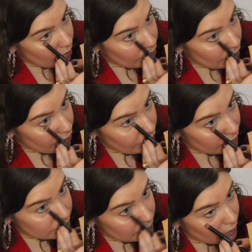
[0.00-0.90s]
that I think
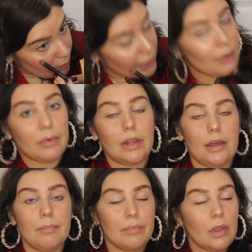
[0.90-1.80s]
is going to make it
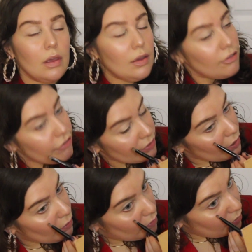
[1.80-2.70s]
really
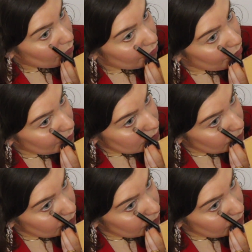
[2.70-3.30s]
flow with the rest